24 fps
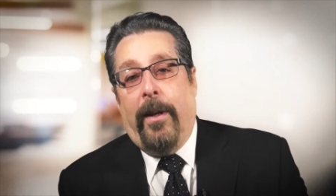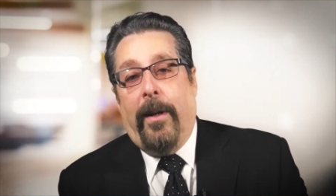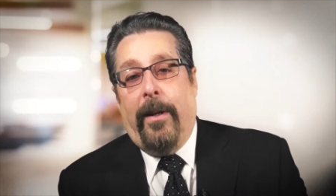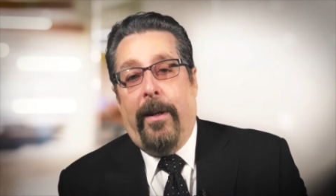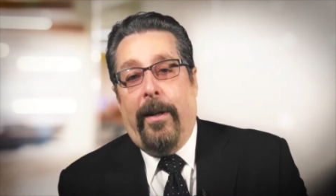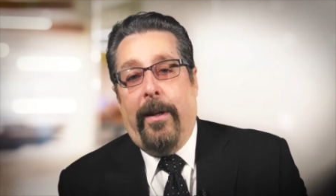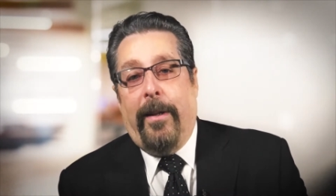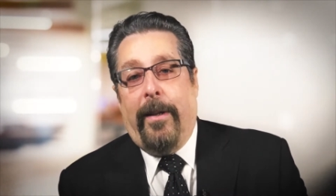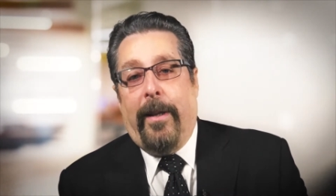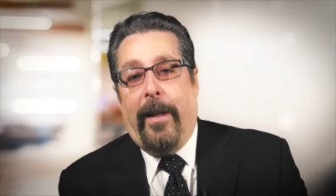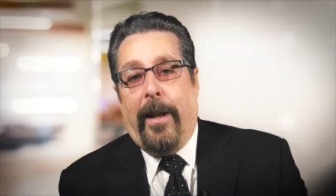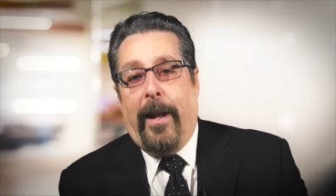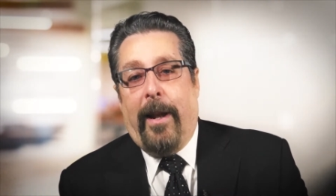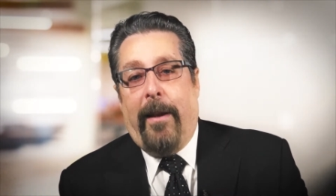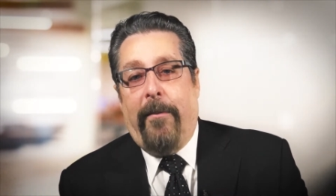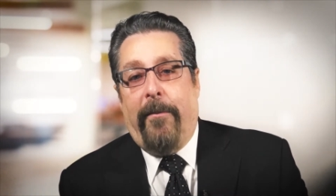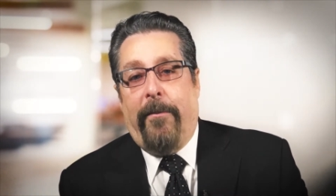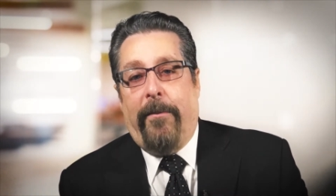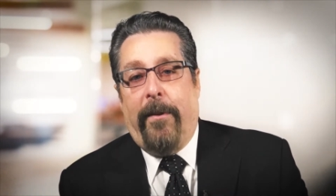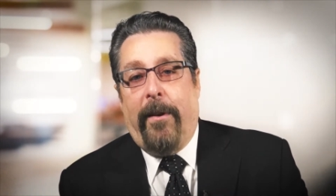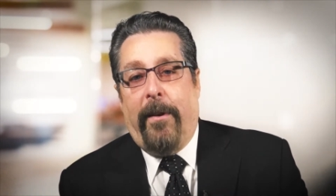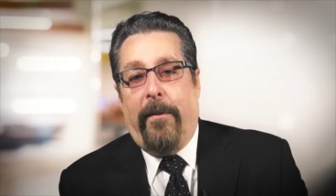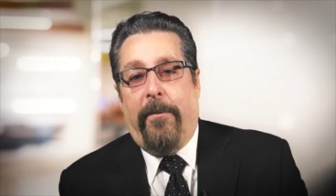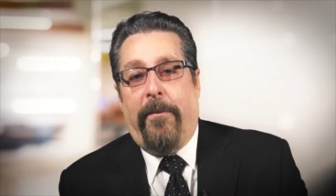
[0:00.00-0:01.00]
uh, that
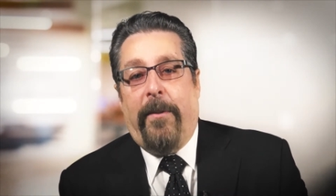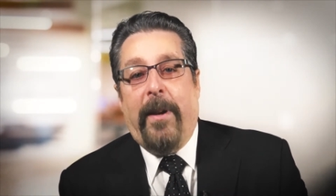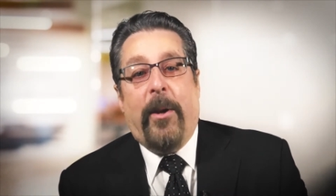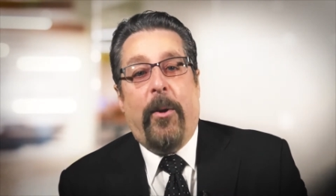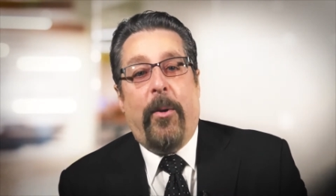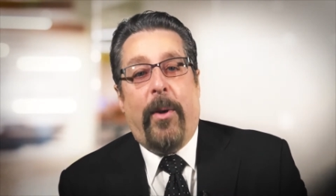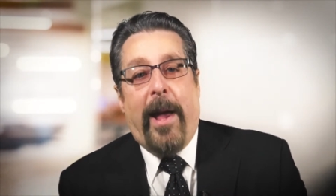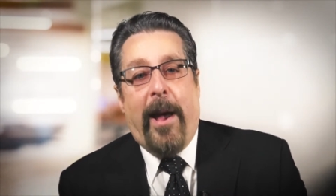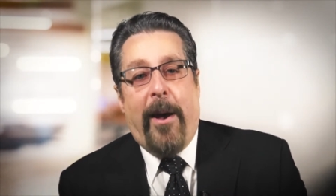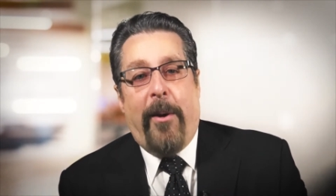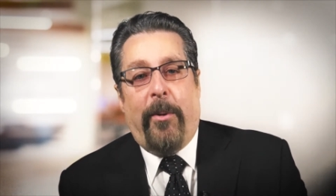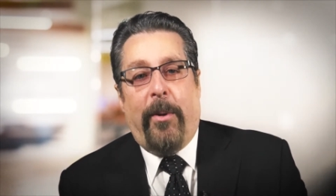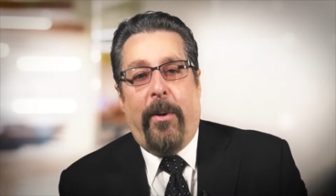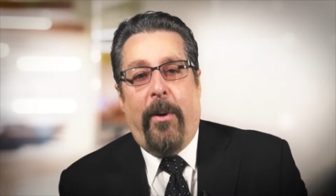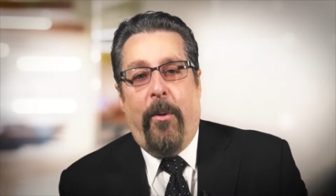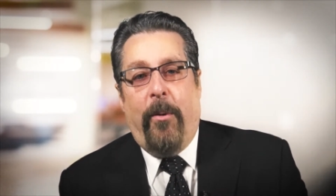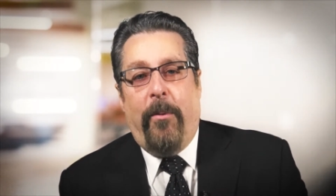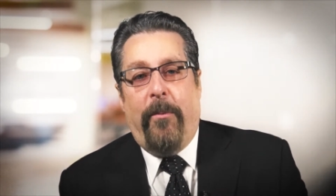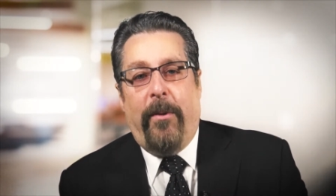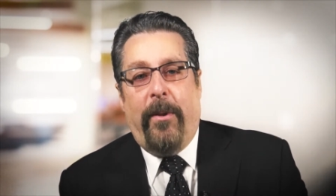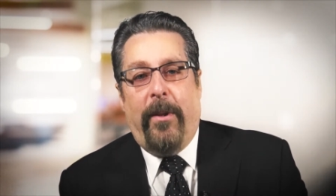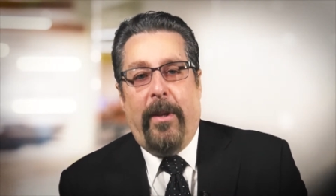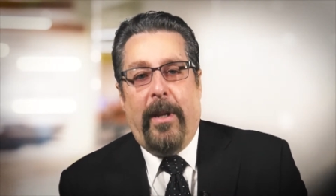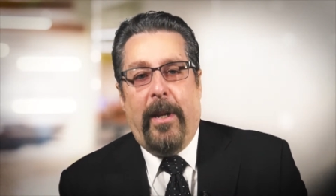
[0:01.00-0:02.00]
I've uh, figured out
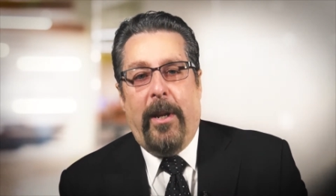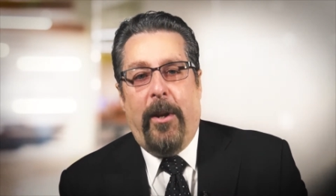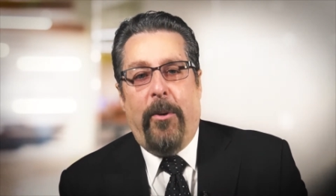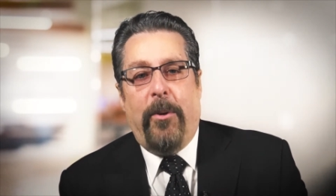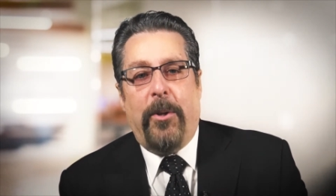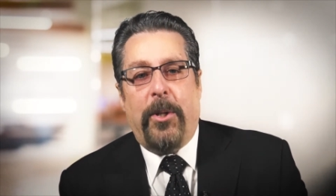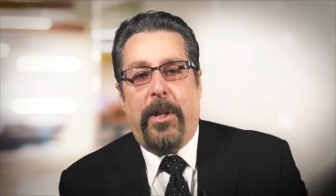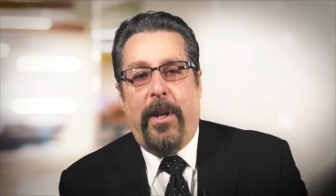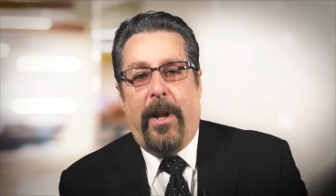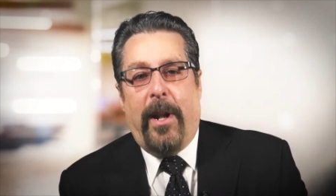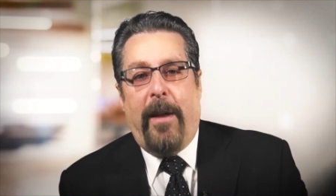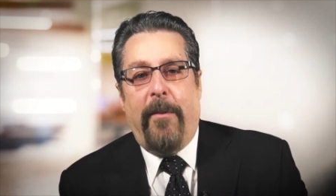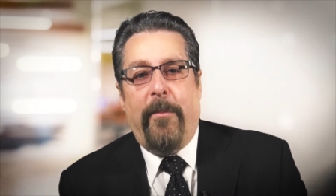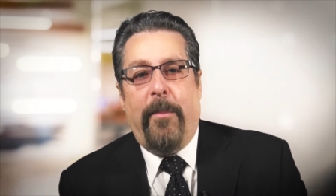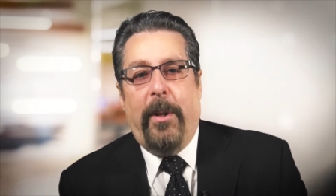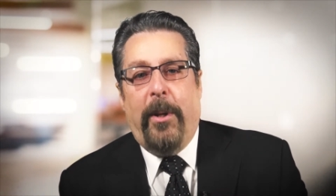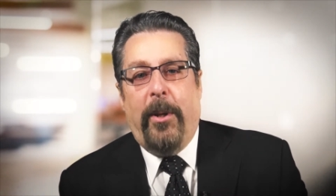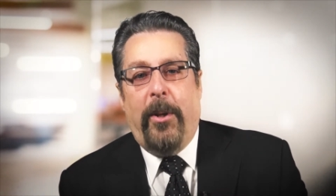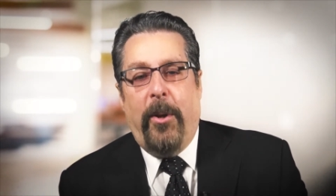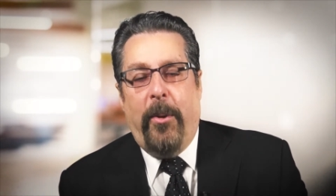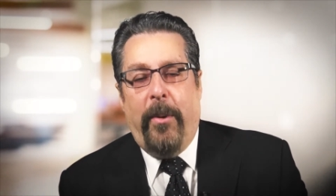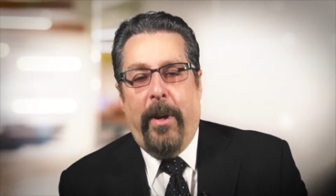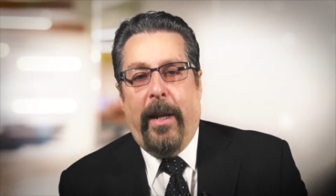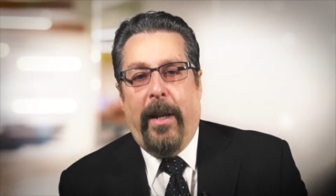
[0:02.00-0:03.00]
over the years that I've
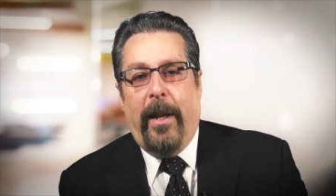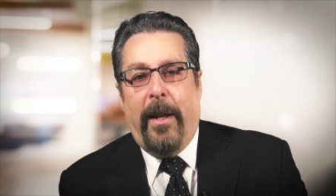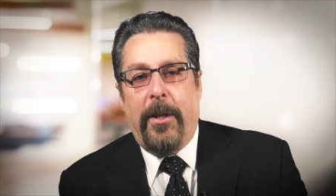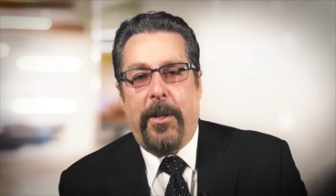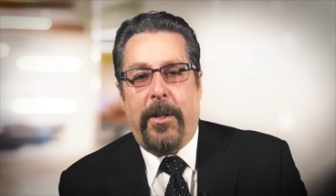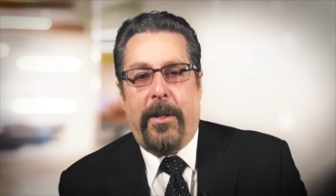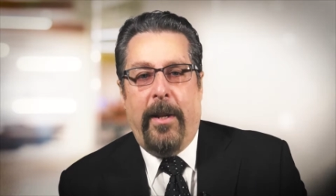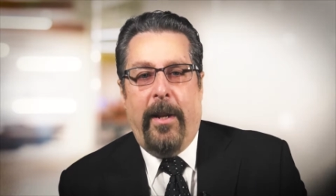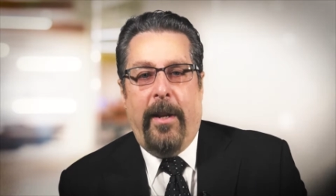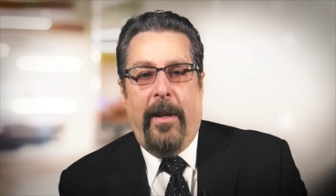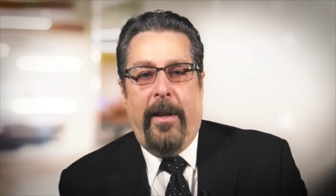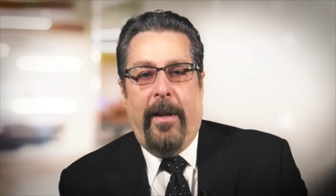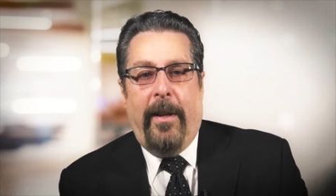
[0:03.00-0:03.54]
been doing this.